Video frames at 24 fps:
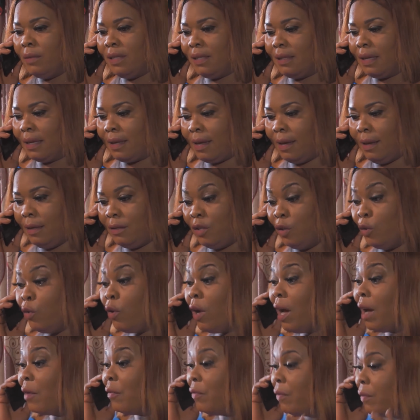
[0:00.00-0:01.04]
Mr. K, do
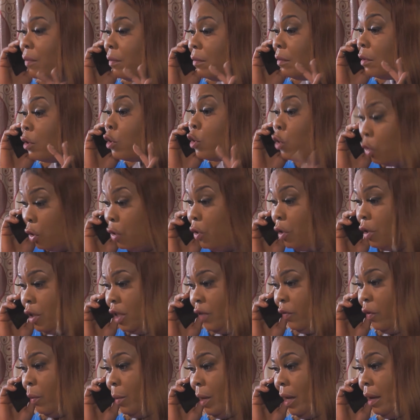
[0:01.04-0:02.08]
you have good
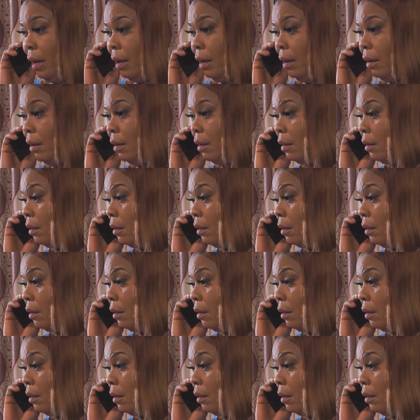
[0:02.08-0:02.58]
news for me?